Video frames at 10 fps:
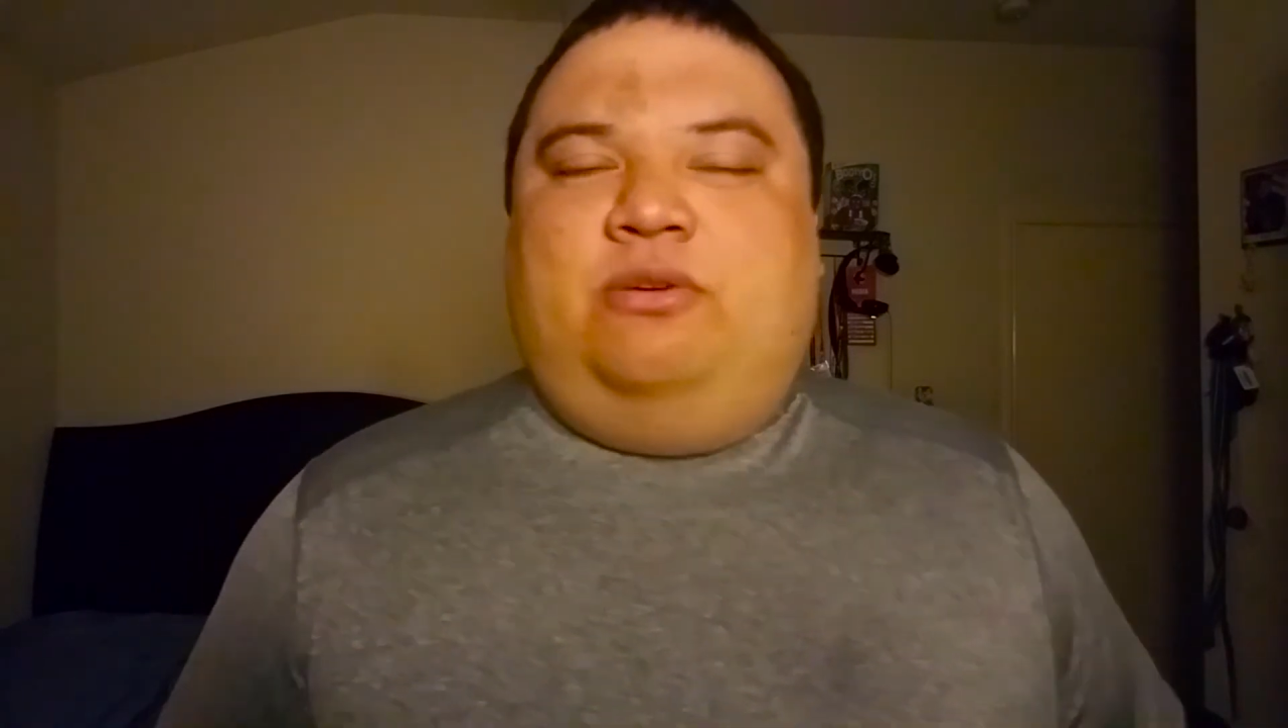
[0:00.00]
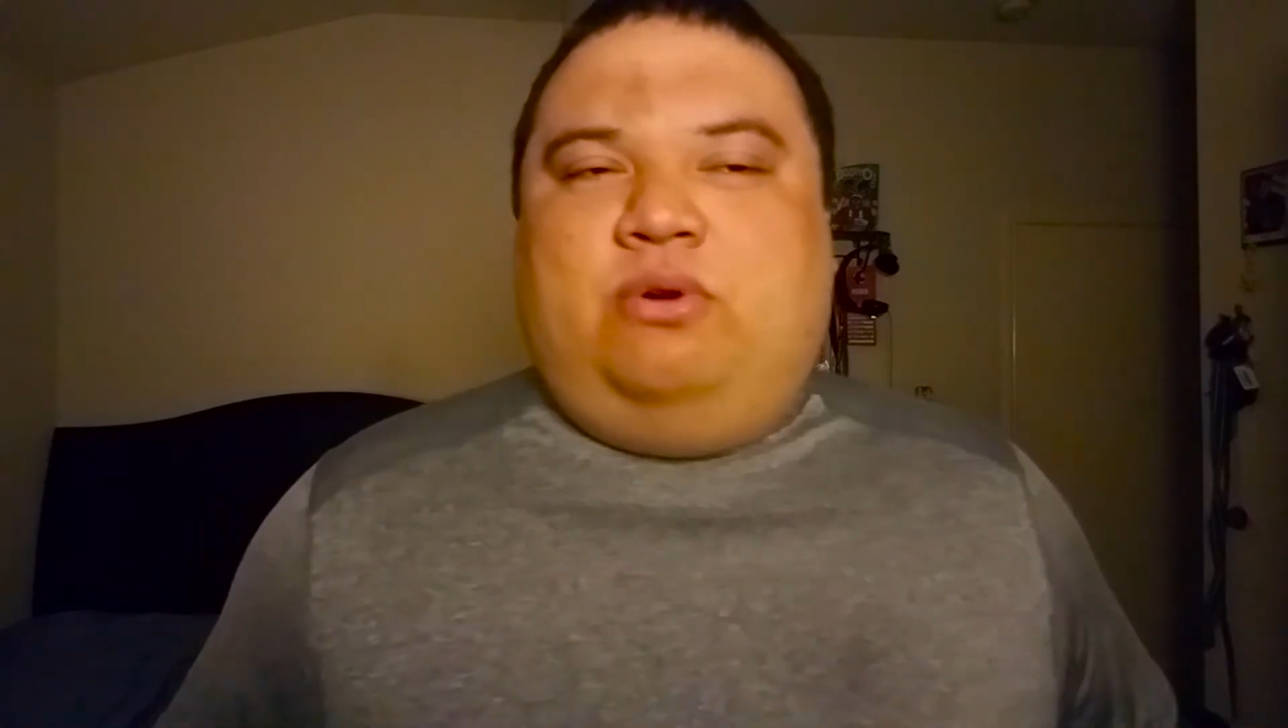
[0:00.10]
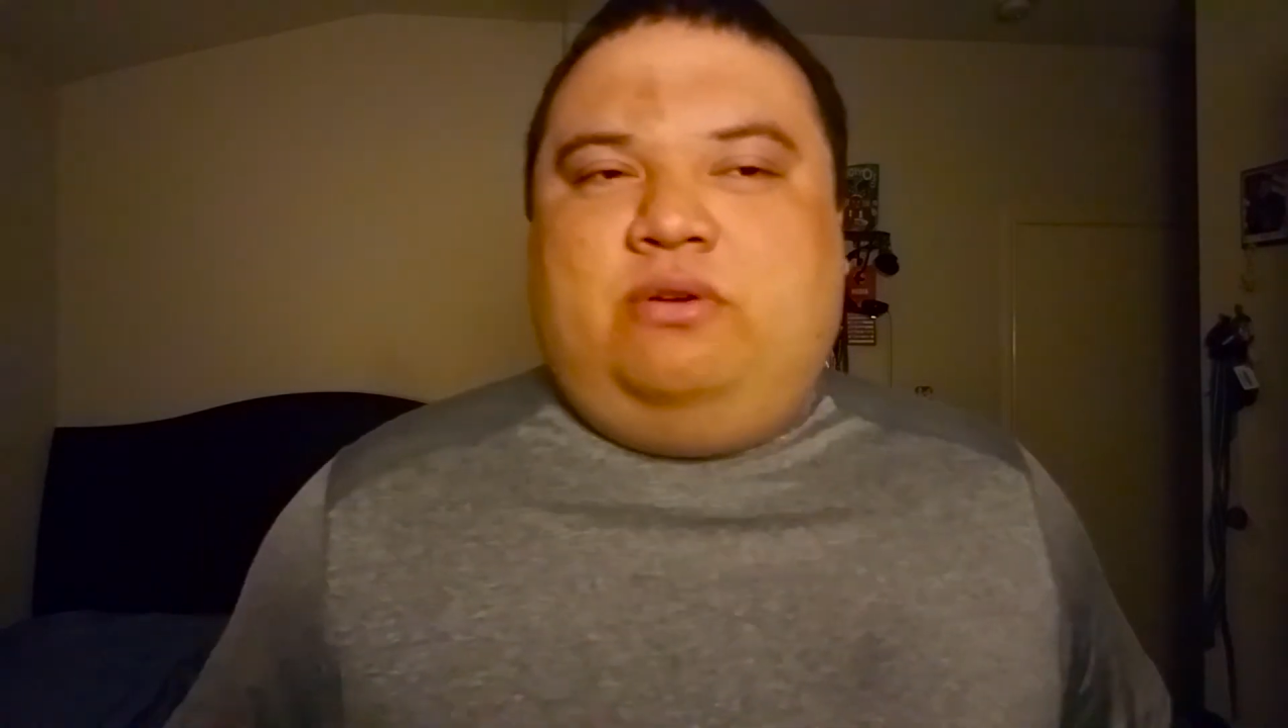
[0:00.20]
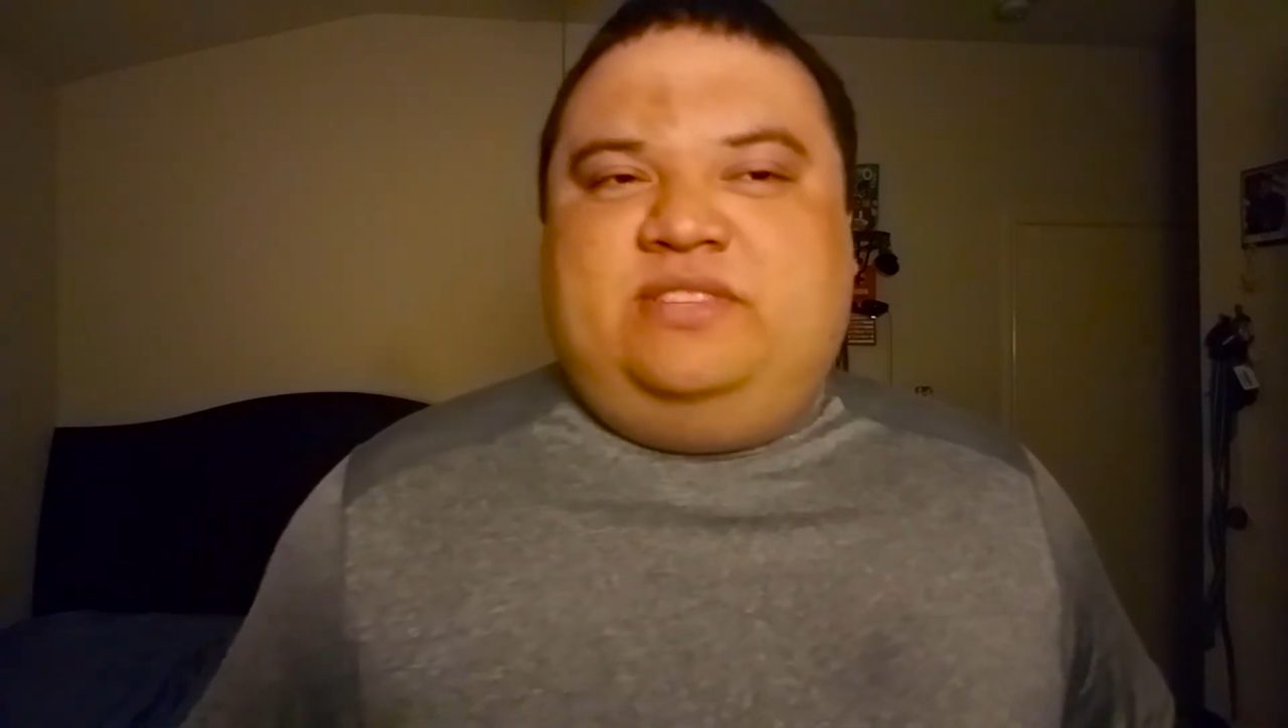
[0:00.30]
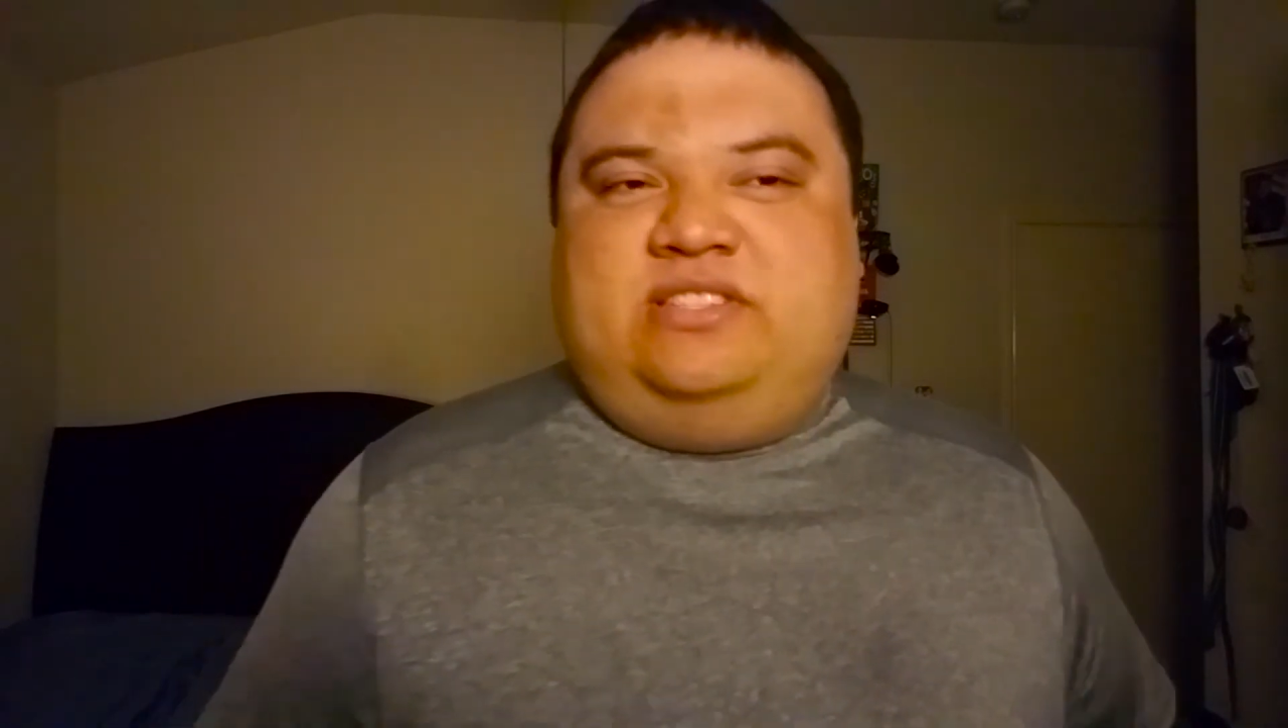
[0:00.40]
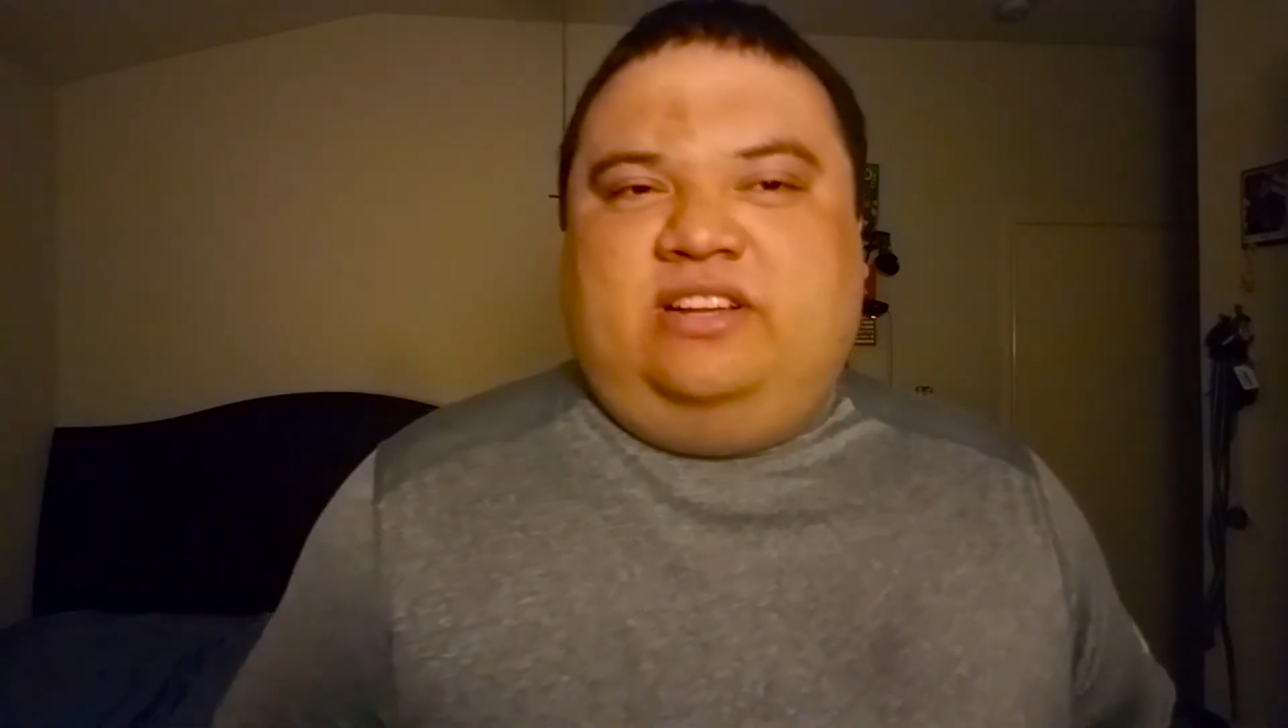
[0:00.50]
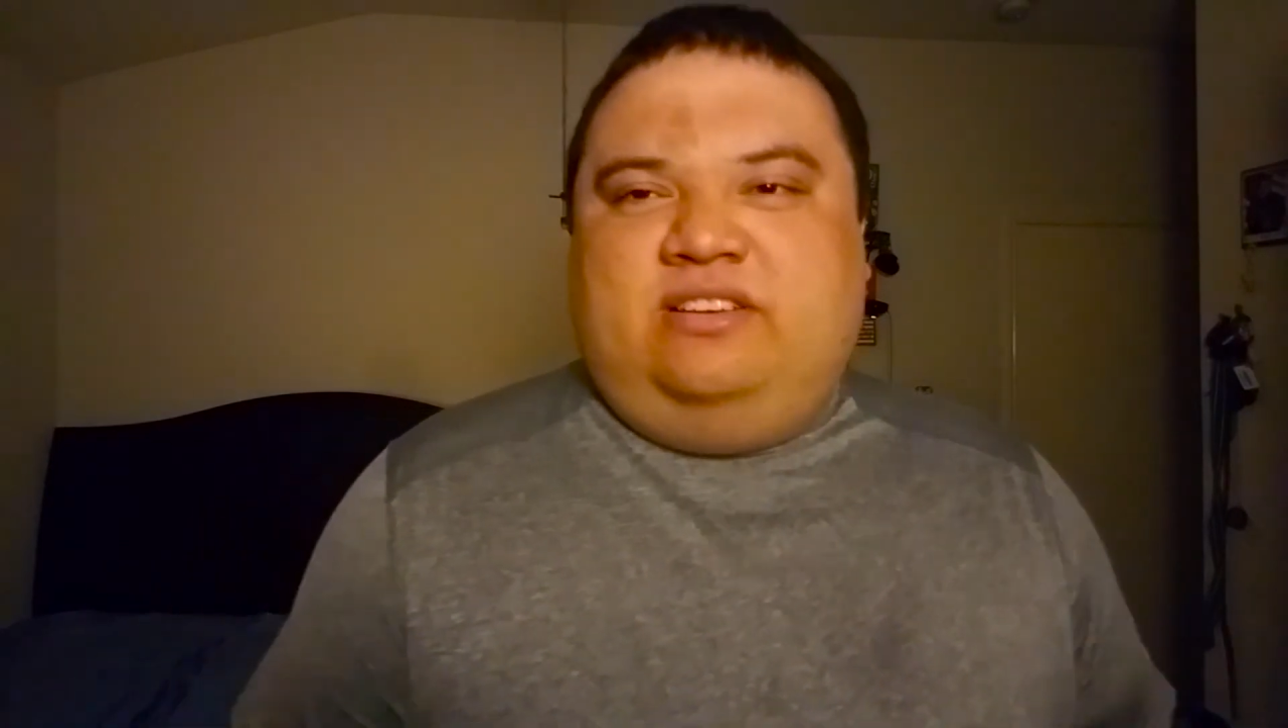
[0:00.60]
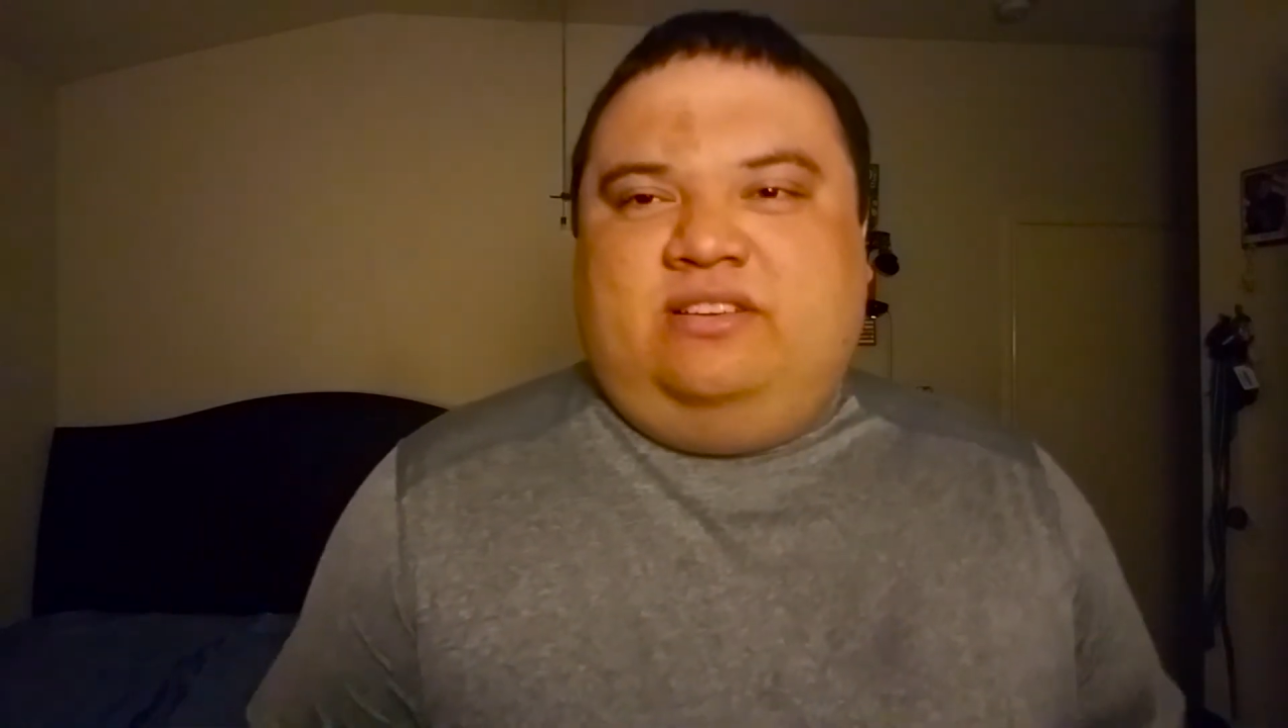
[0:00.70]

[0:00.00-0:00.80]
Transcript: here and there where all